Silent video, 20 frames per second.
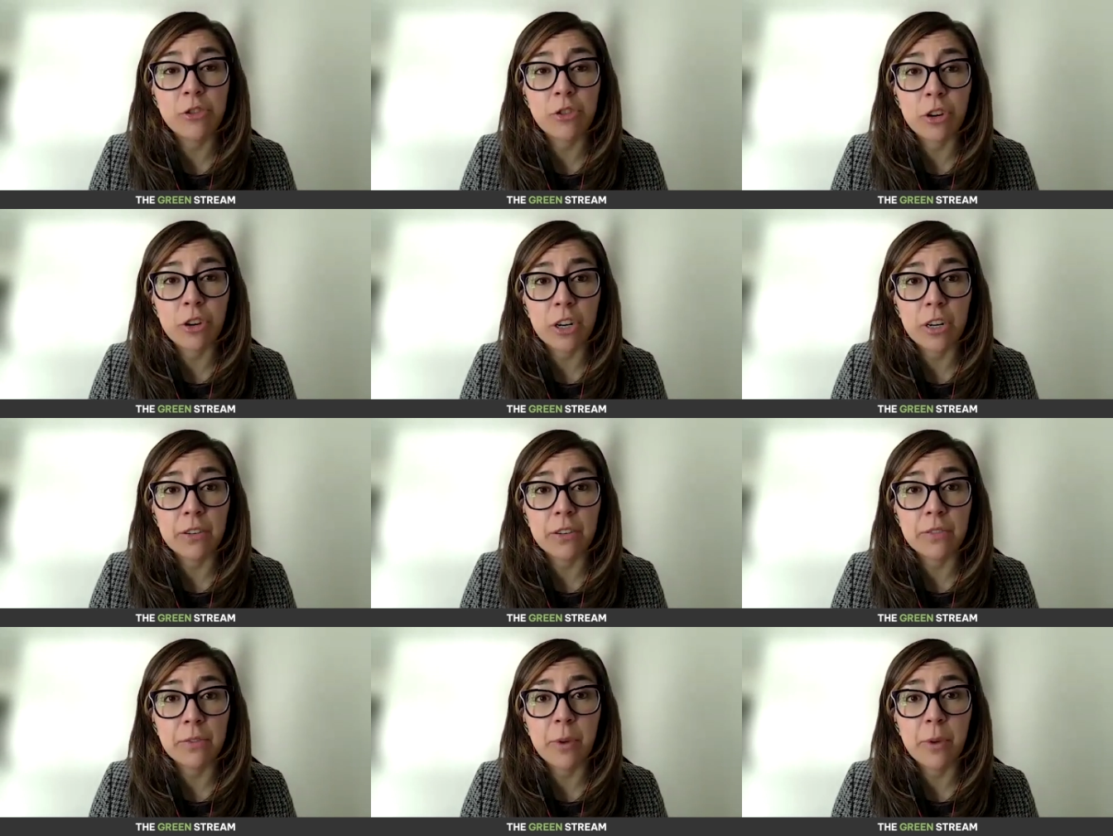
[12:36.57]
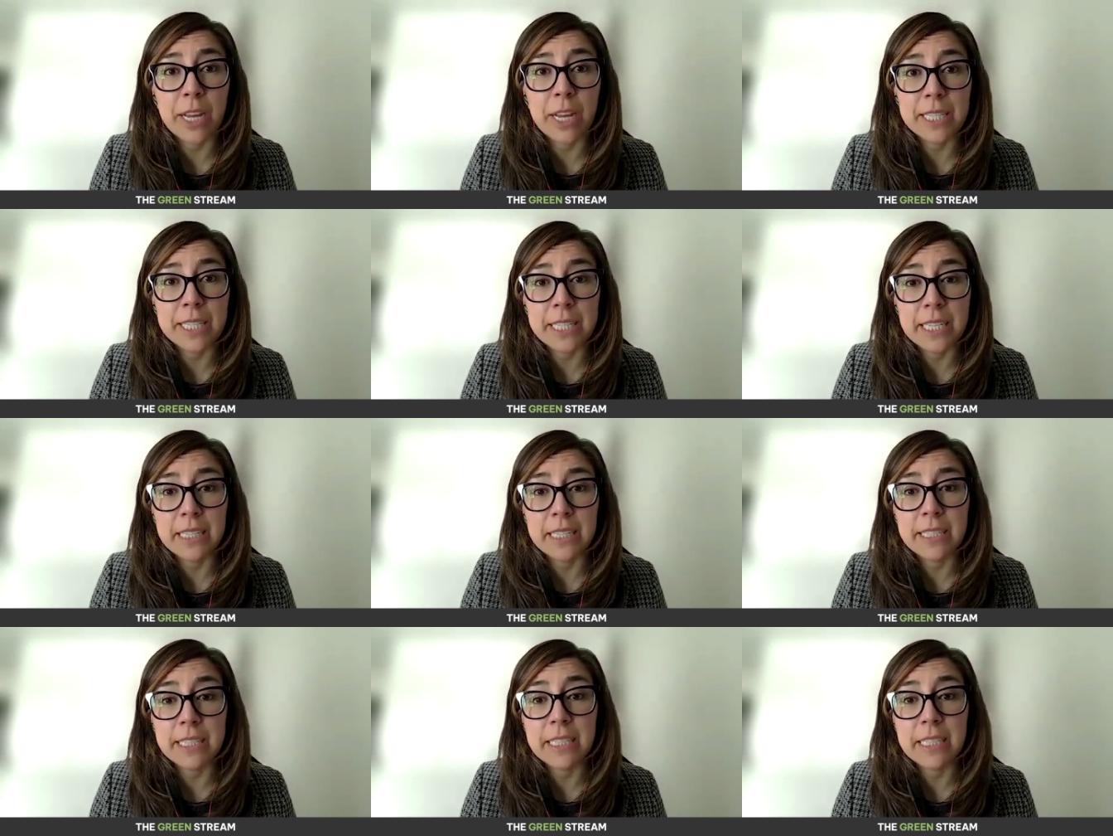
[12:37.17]
serve
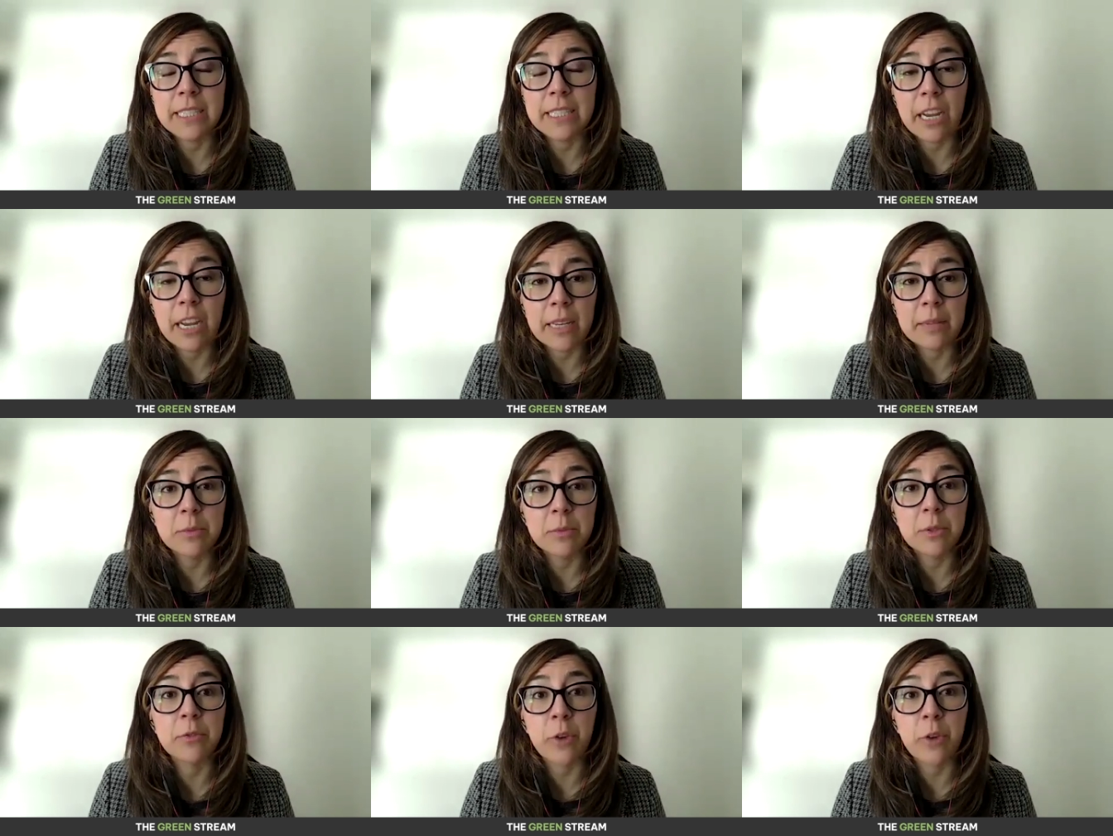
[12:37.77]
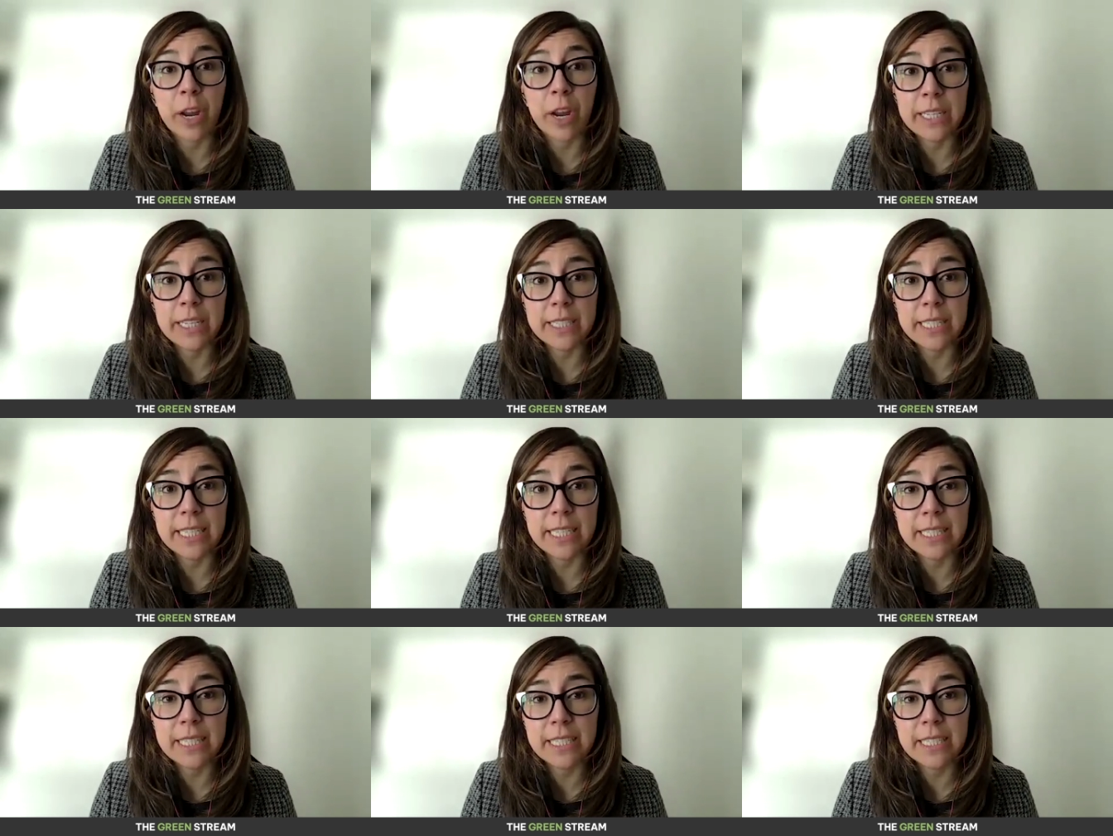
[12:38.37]
residents in times of
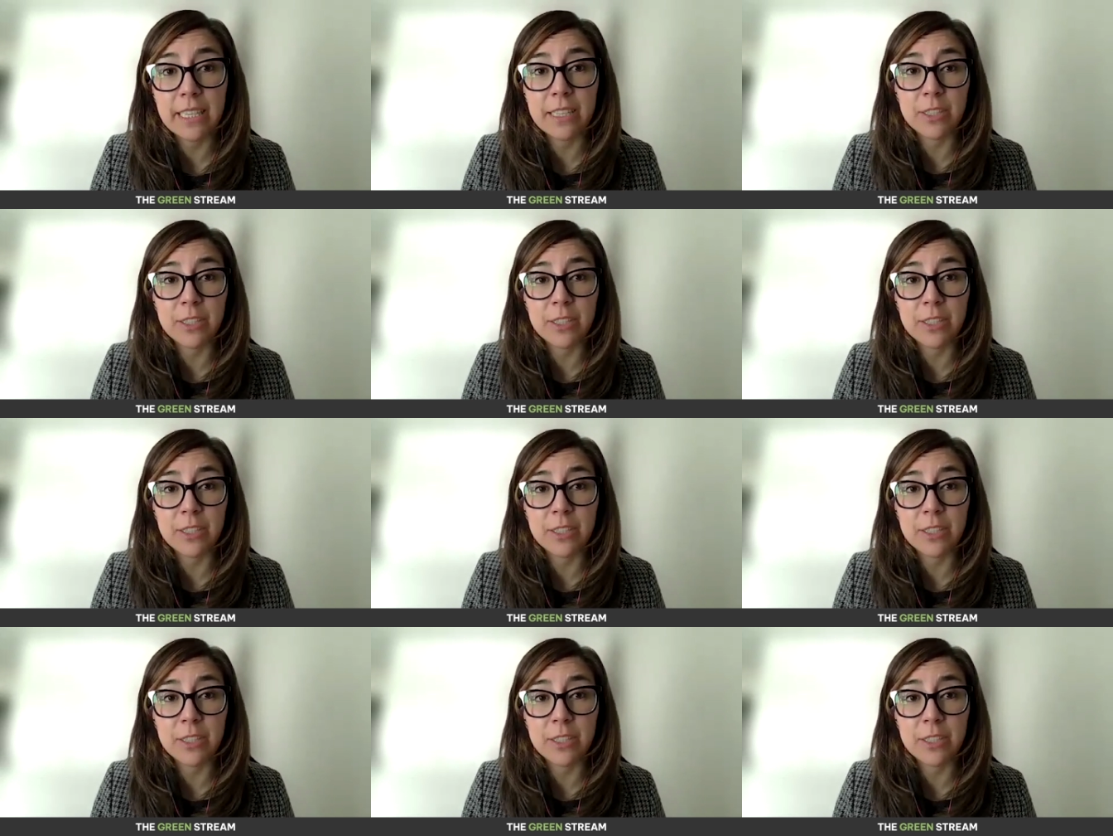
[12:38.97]
crisis.